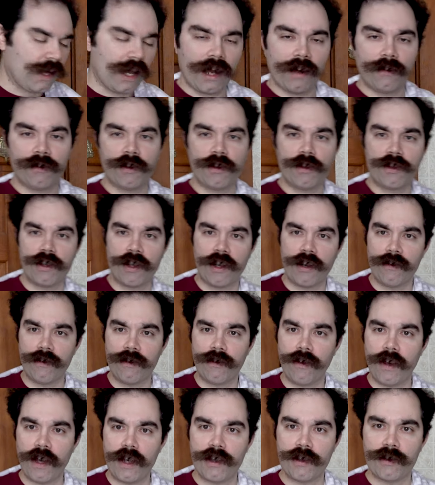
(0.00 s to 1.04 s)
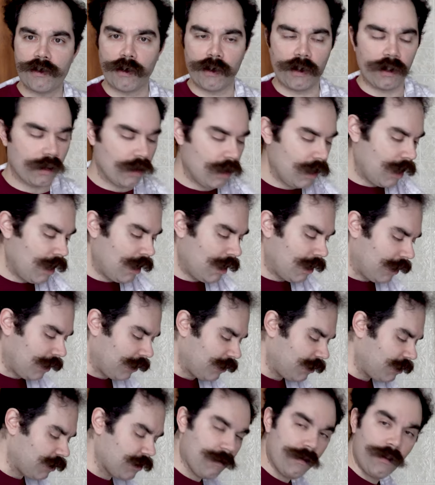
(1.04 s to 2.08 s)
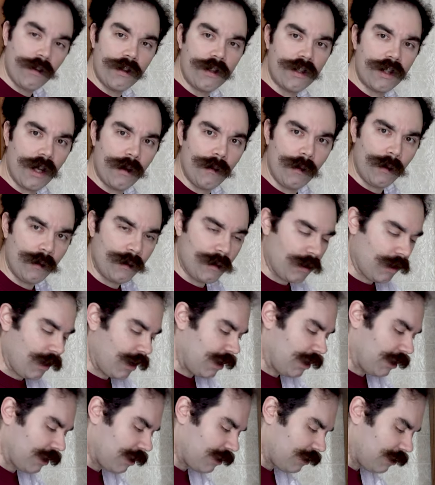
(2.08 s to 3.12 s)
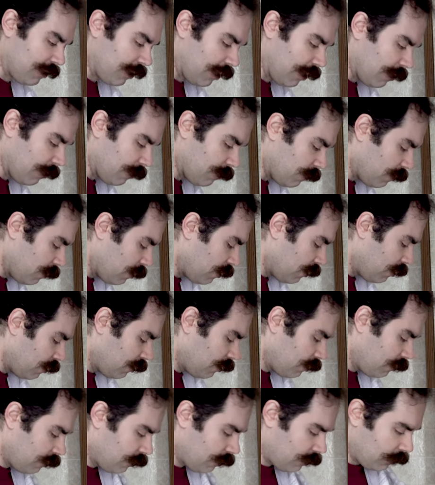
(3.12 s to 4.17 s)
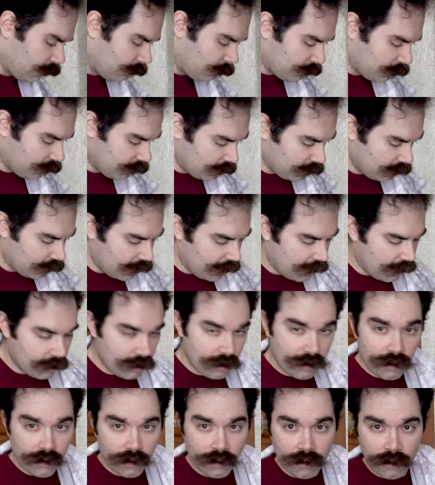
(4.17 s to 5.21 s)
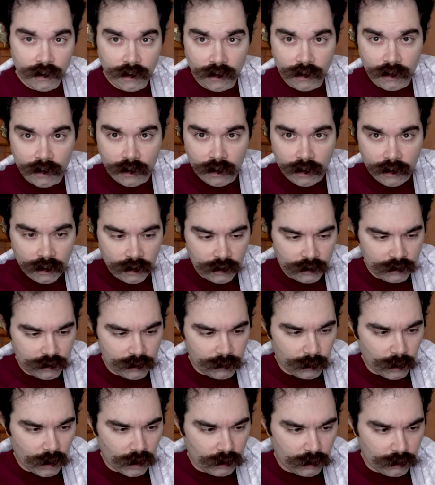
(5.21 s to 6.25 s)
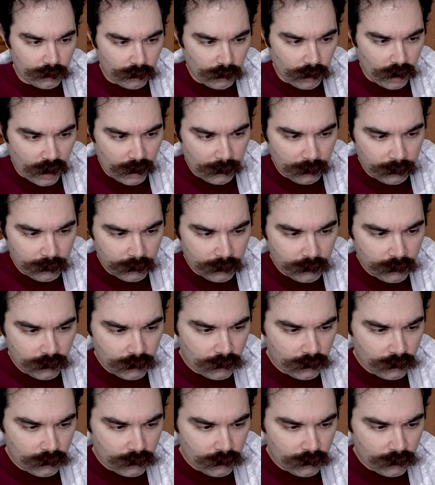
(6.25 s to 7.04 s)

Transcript: Aftershave face oil. Now, this is the first time I'm trying this out. I'm just going to take a small drop,